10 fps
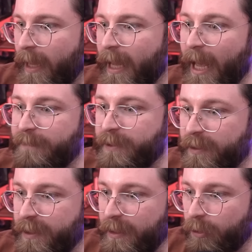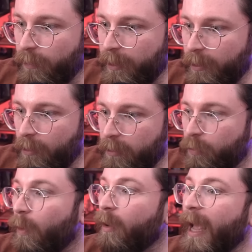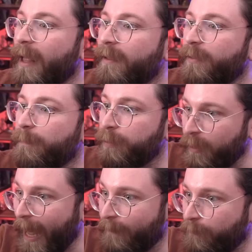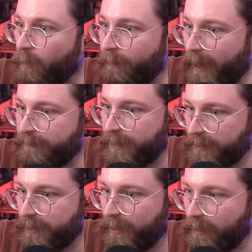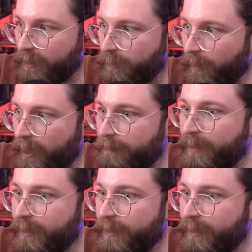F-16s are really old. Well, the platform F-16 is, right?